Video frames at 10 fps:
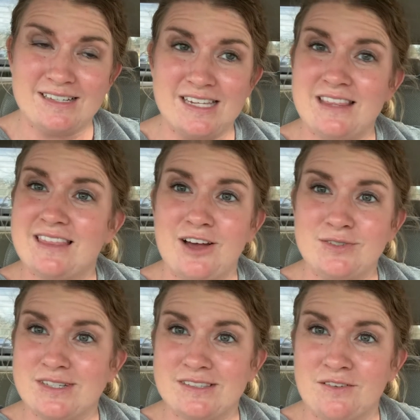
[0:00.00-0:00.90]

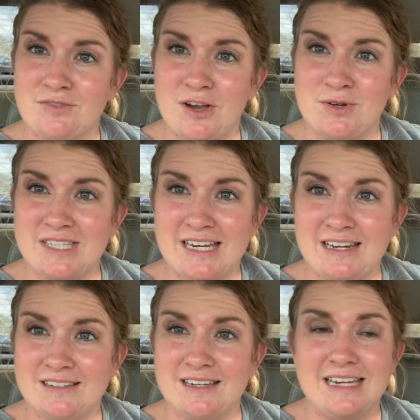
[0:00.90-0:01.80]
10,000 sunflowers
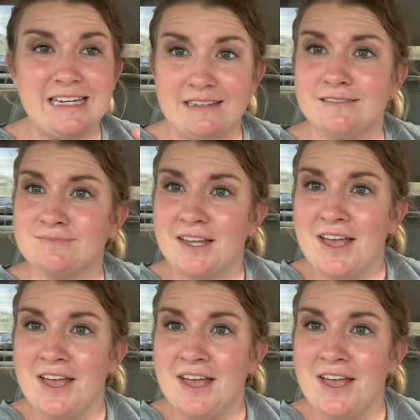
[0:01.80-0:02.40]
eaten